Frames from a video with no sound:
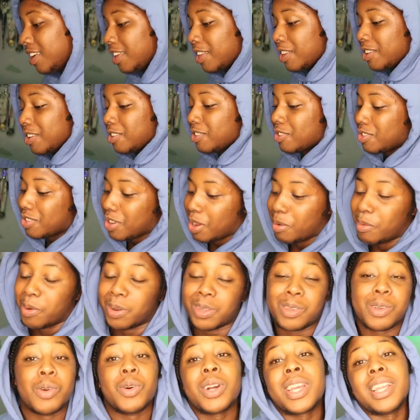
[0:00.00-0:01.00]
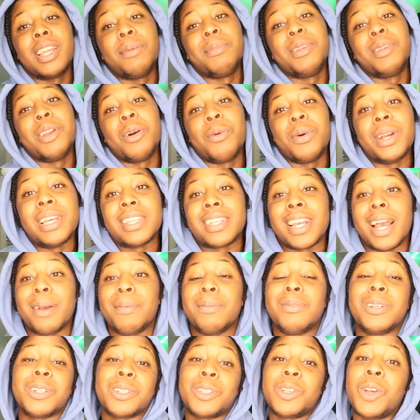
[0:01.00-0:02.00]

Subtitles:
No more talking. Let me not waste time. Let me